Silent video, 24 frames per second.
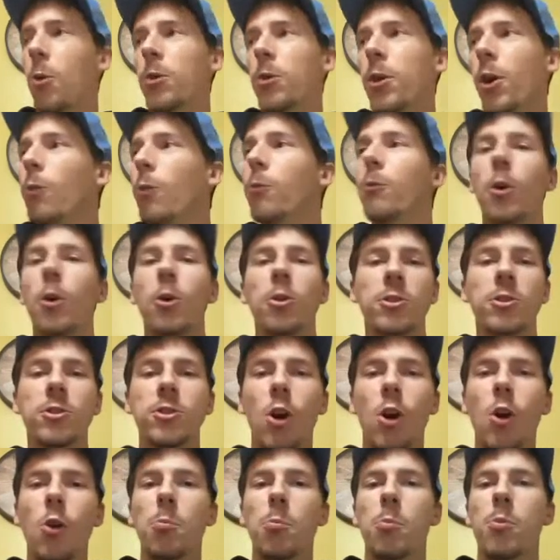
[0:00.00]
No, folks,
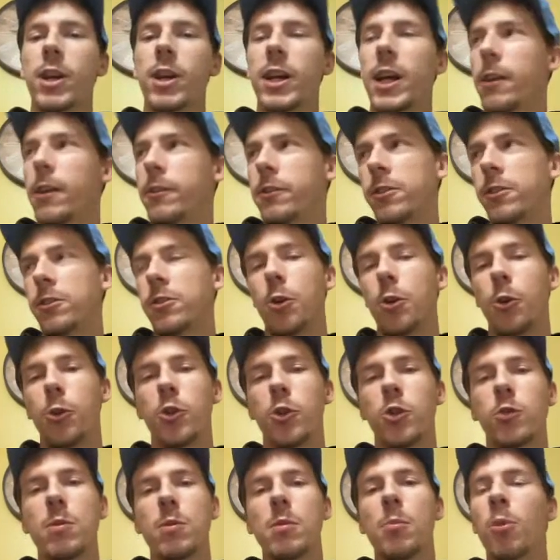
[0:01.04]
don't bring on the snow.
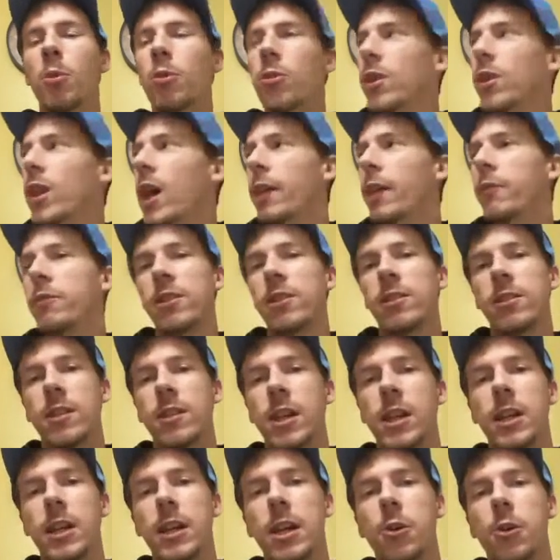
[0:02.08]
There's people's lives at
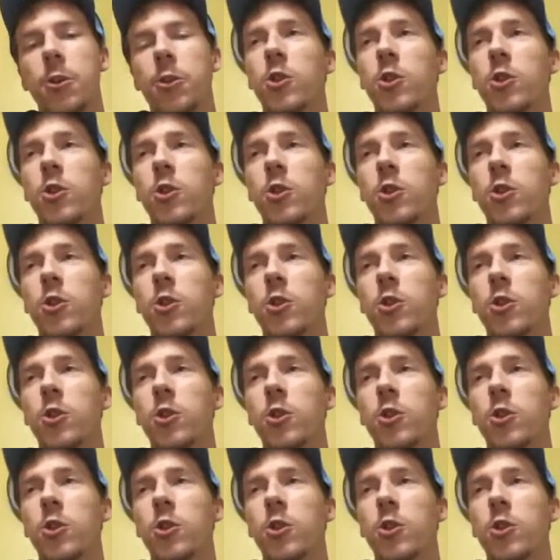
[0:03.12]
stake here.